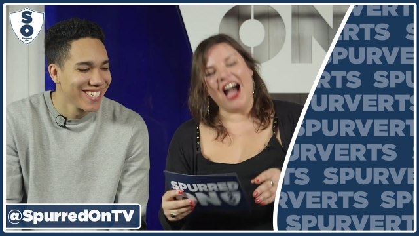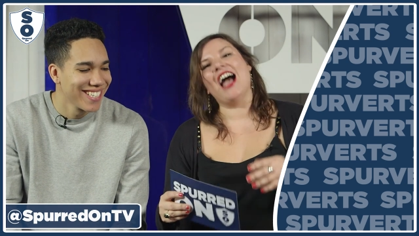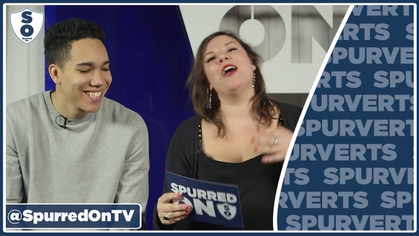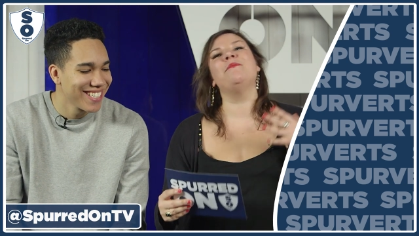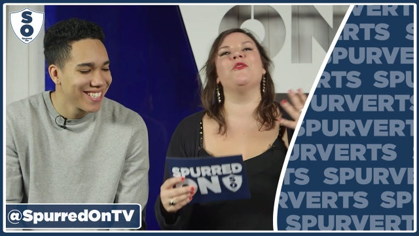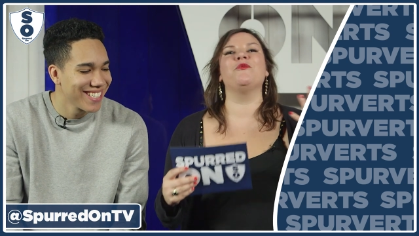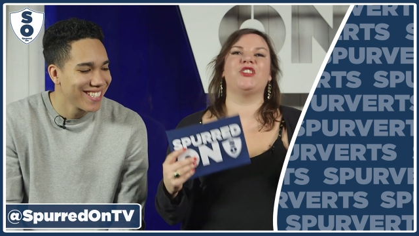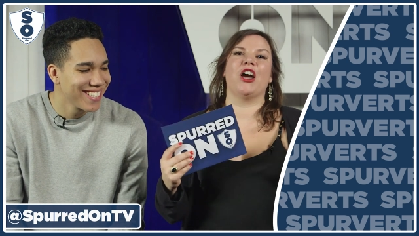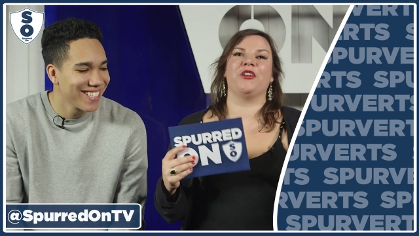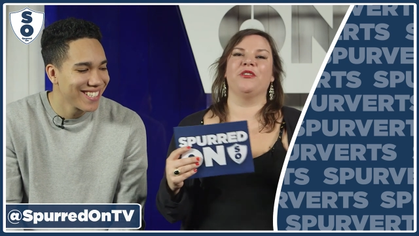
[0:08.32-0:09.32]
Speaker 1: um,
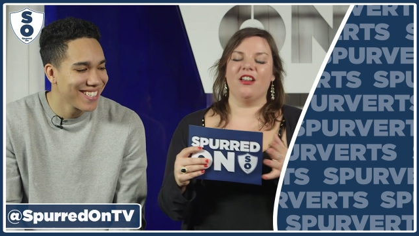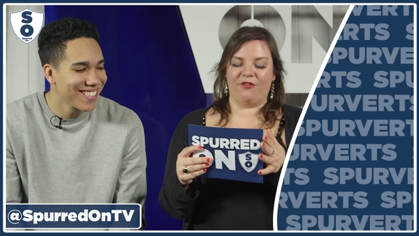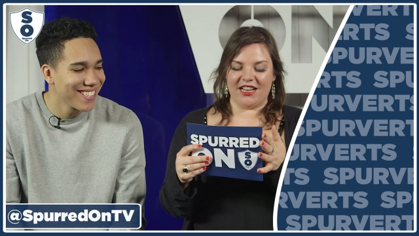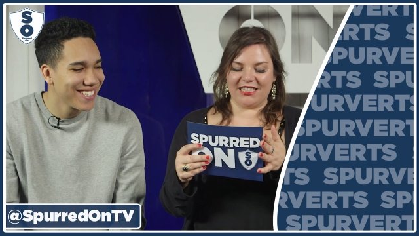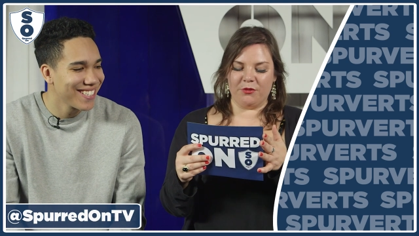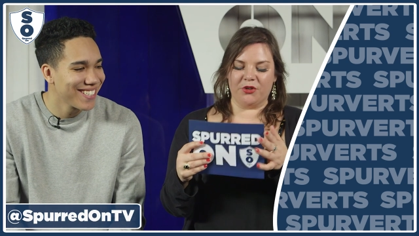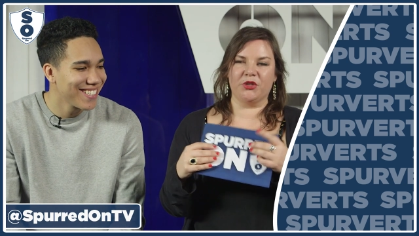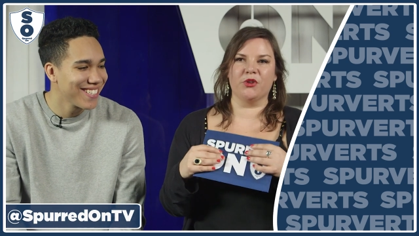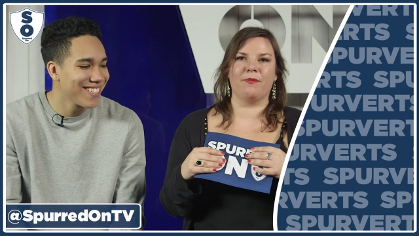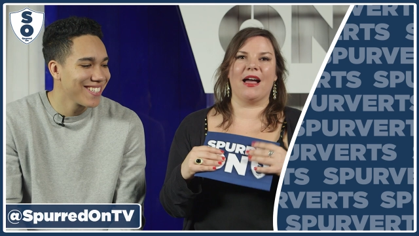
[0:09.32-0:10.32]
so, first thing we want
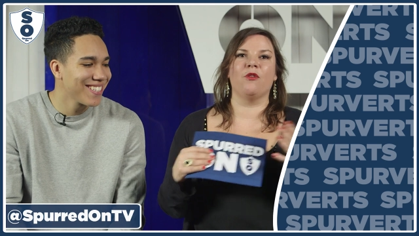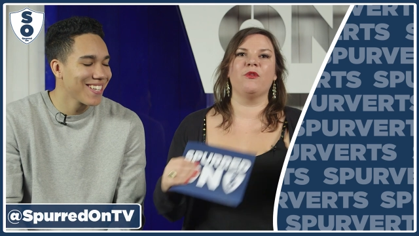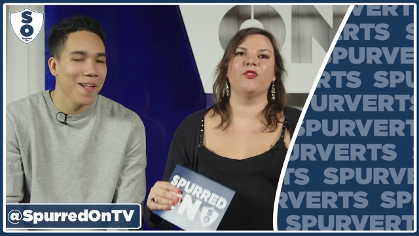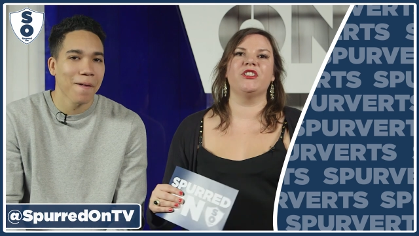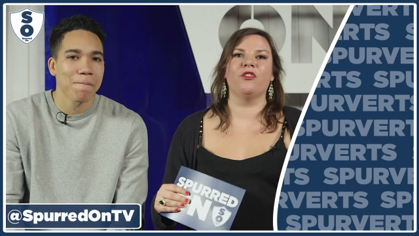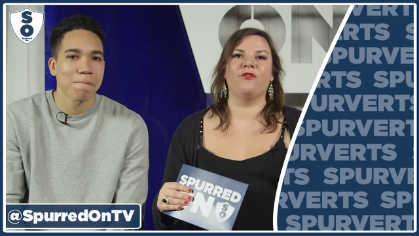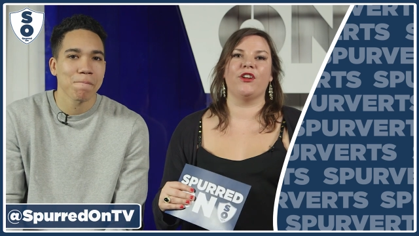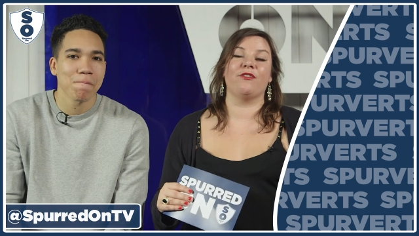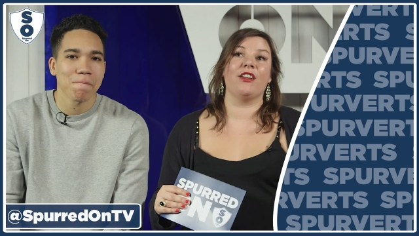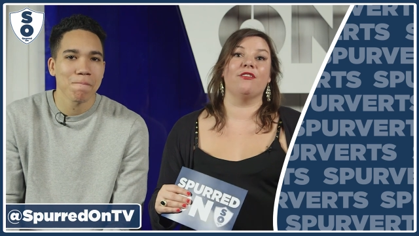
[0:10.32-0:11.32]
to talk about, we've also got
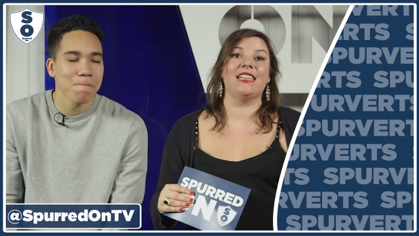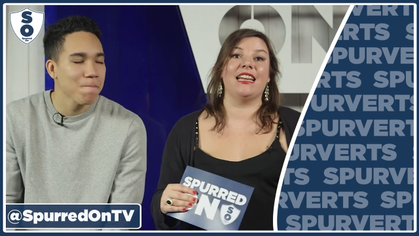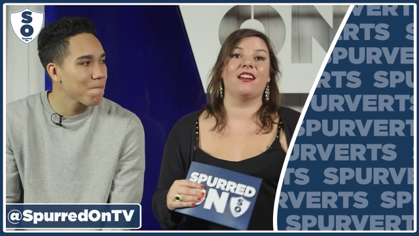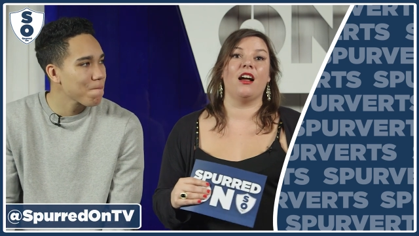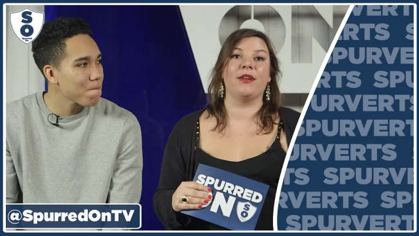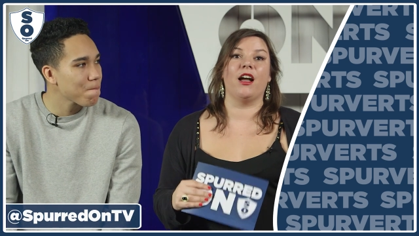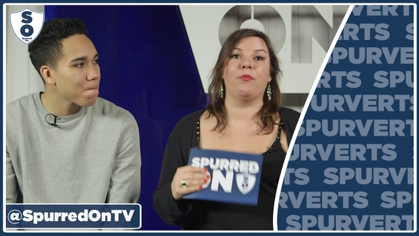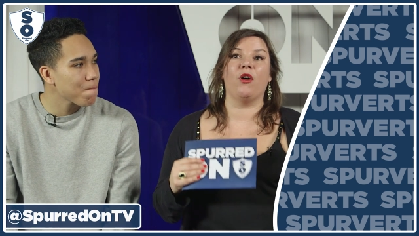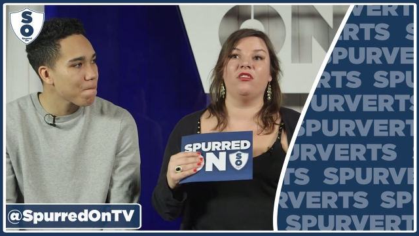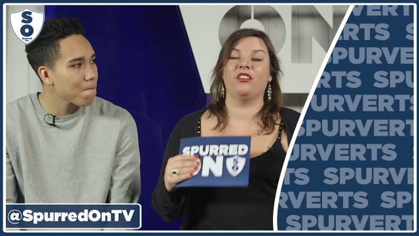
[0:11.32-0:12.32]
Fiorentina coming
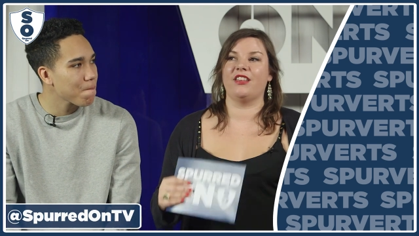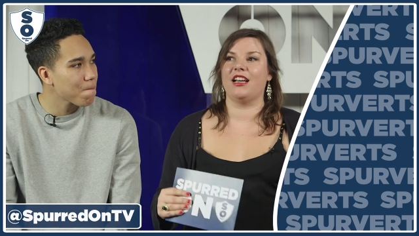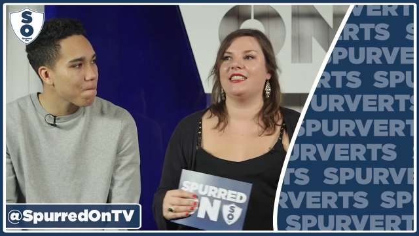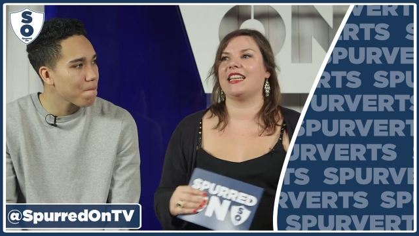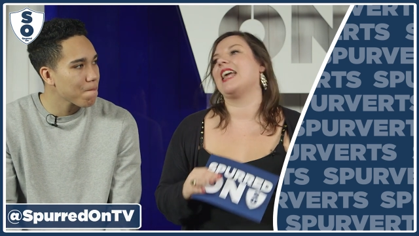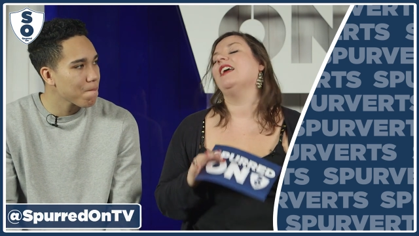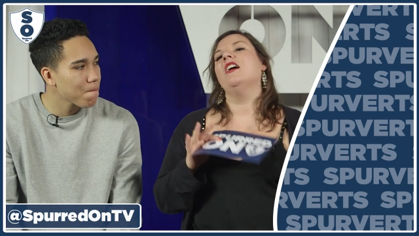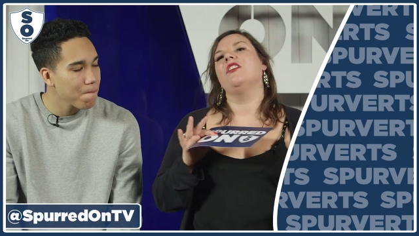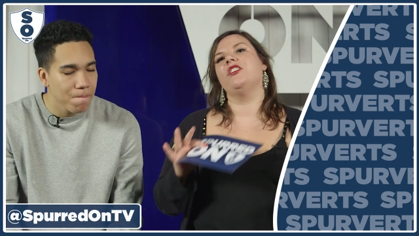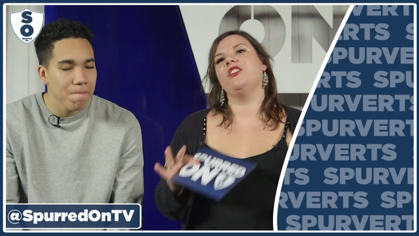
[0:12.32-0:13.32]
up on Thursday.
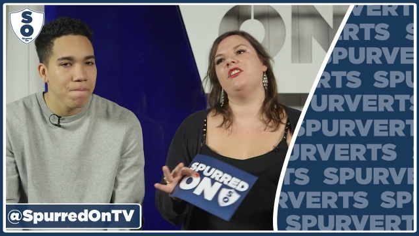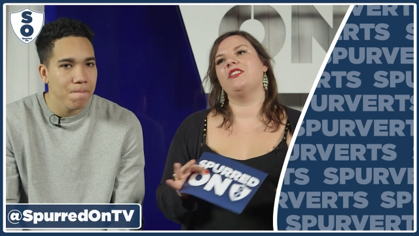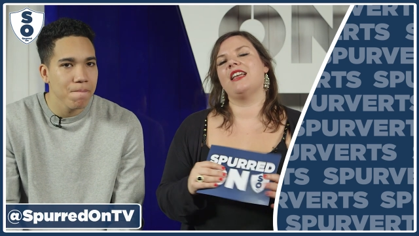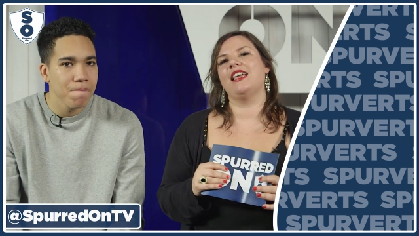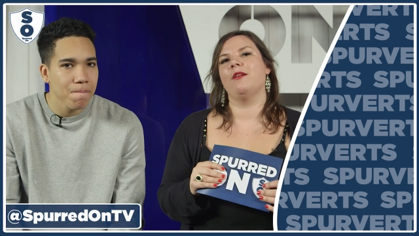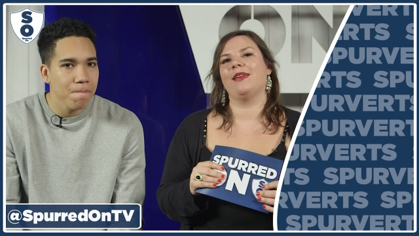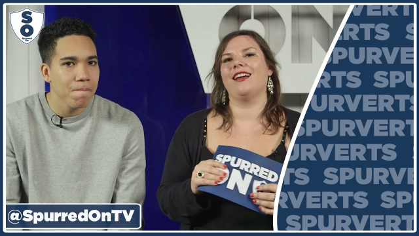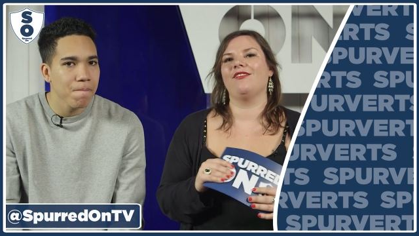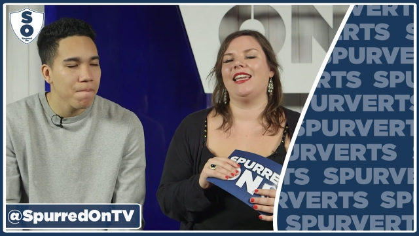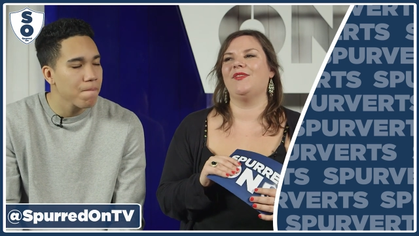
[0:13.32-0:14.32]
The news today coming
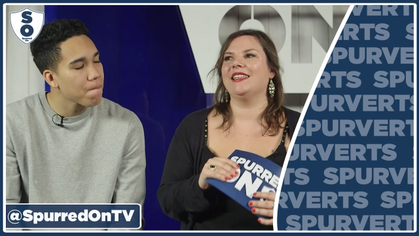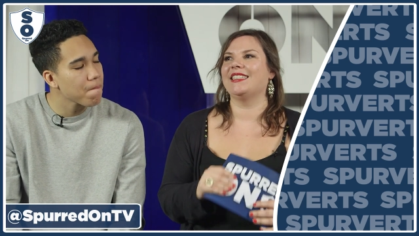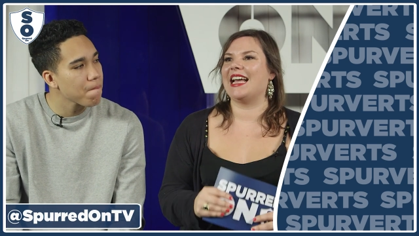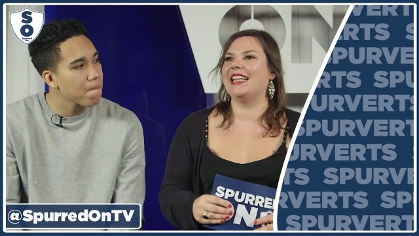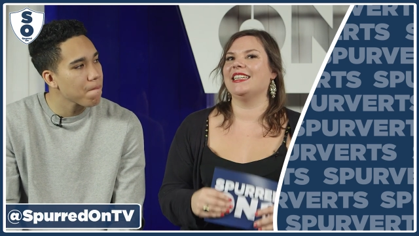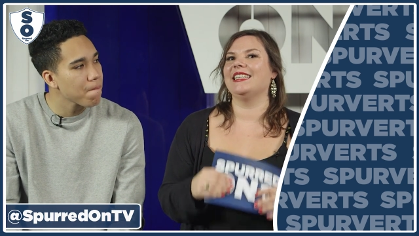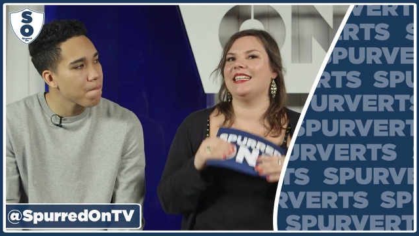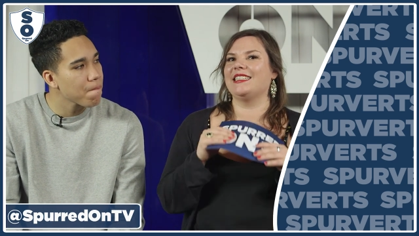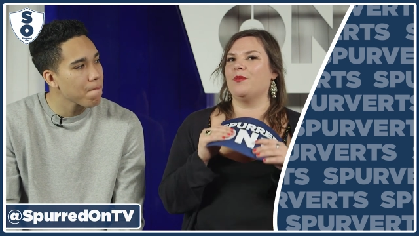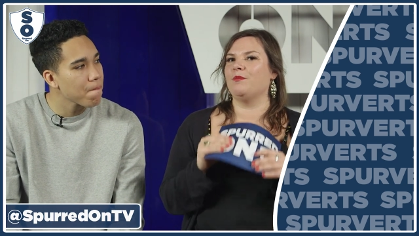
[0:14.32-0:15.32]
out of the Evening Standard
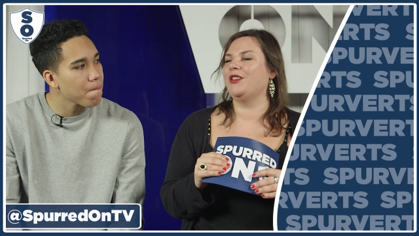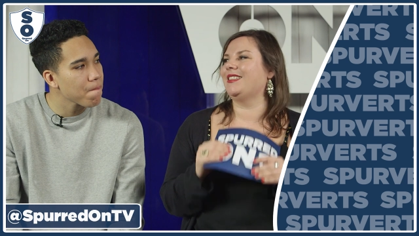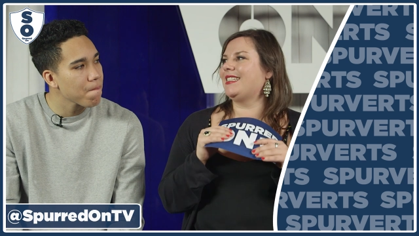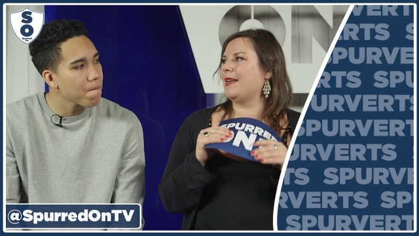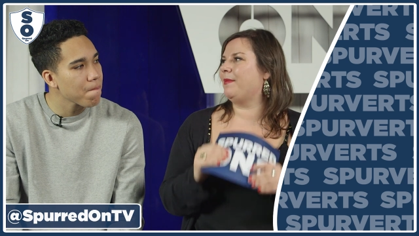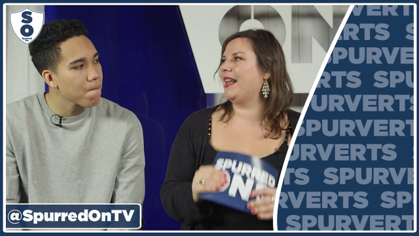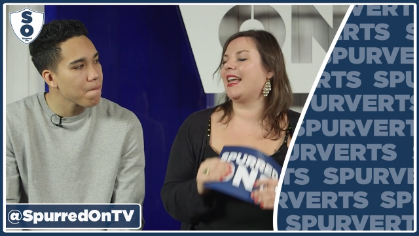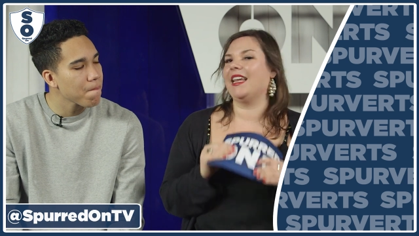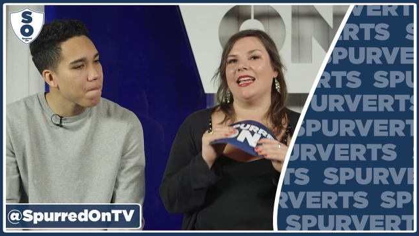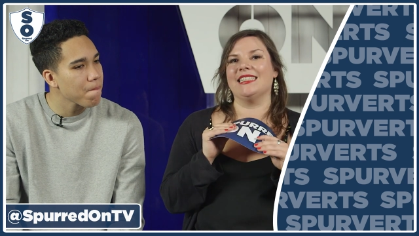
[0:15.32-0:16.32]
is that Mousa
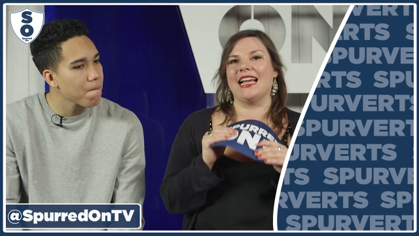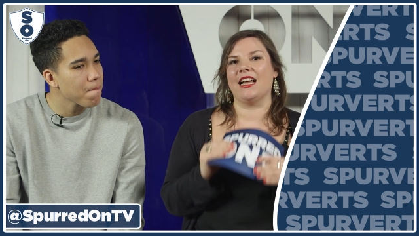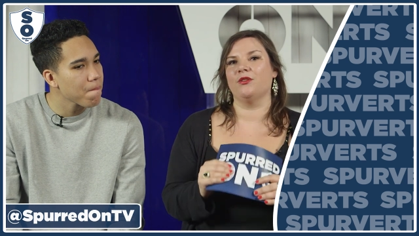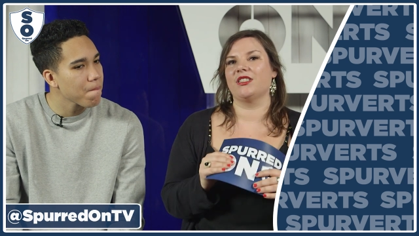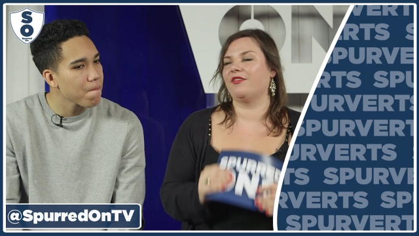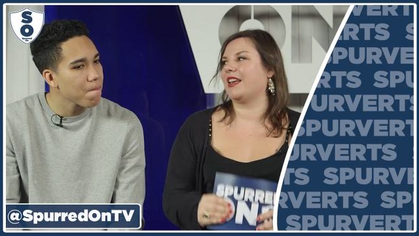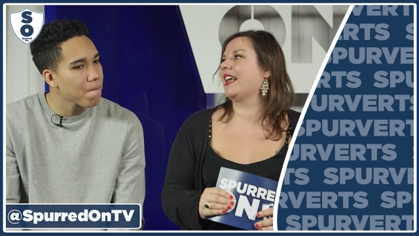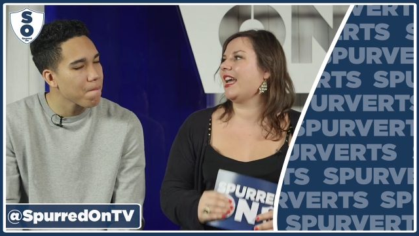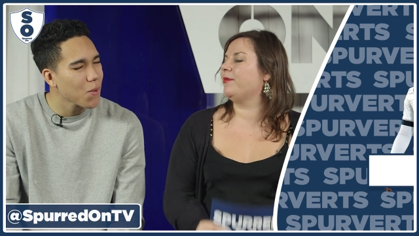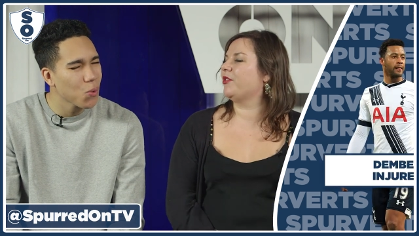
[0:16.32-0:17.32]
Dembele is out of that game